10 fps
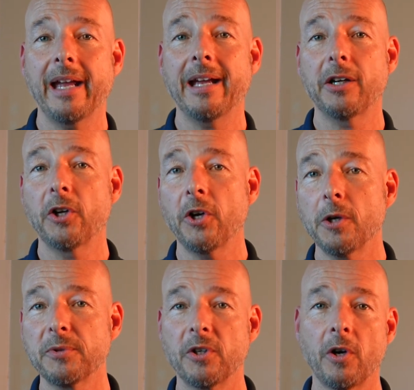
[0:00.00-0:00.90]
And
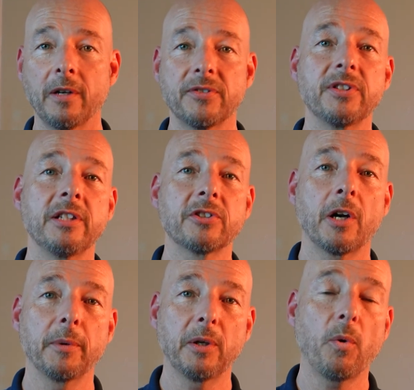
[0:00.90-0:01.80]
CURPs and RFCs
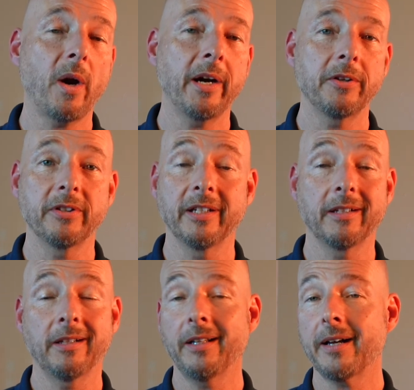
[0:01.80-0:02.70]
are required to
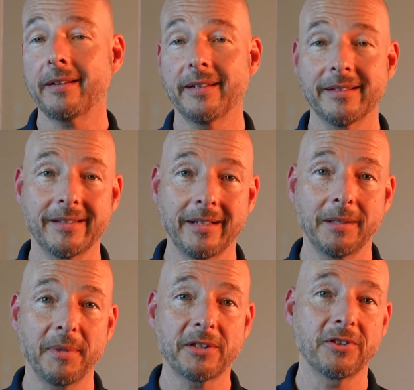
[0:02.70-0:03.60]
get a lot of things done
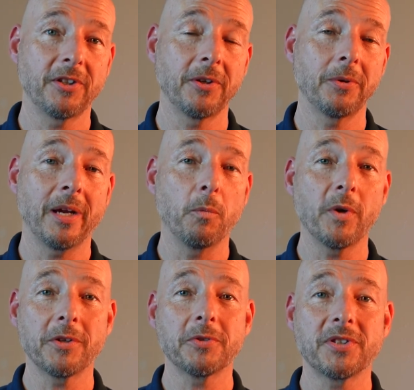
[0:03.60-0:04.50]
in Mexico, and
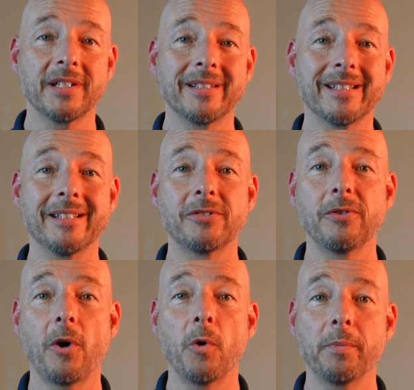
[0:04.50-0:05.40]
one of those things is
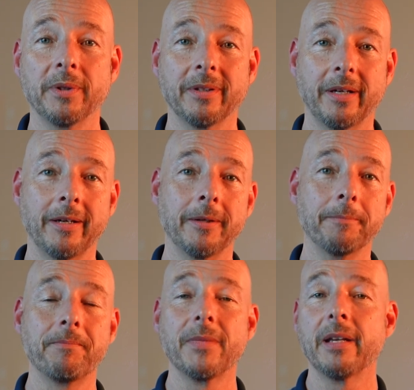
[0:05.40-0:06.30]
to open
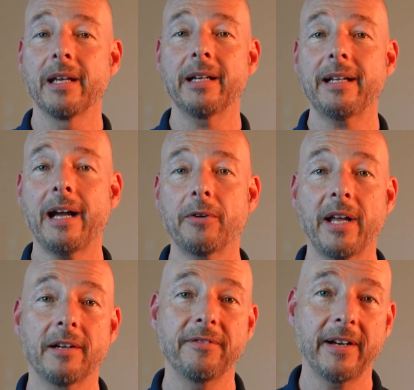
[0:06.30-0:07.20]
an
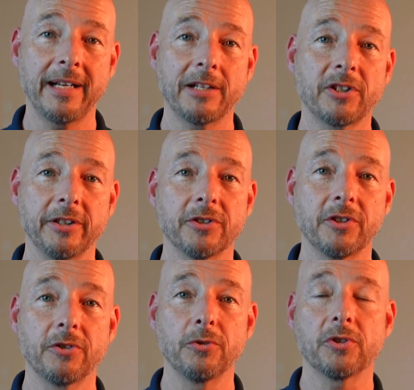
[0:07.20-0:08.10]
account at a financial
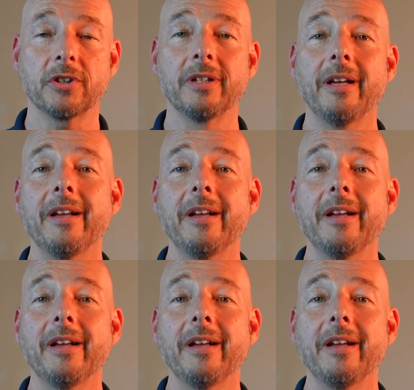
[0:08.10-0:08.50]
institution.